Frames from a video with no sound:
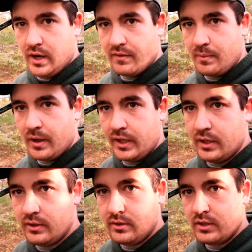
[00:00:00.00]
everybody,
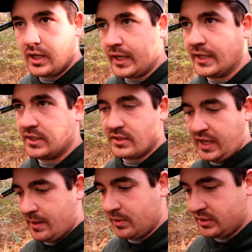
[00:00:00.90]
I got this
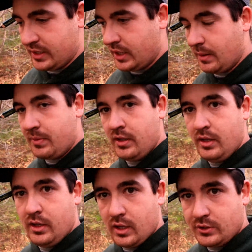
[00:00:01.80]
camera set up.
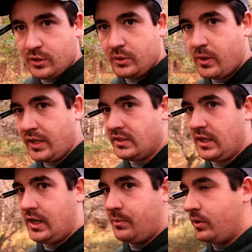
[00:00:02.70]
I'll show you why I set
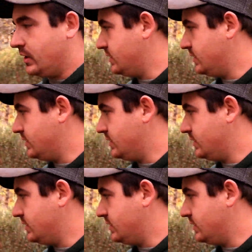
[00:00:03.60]
it up where I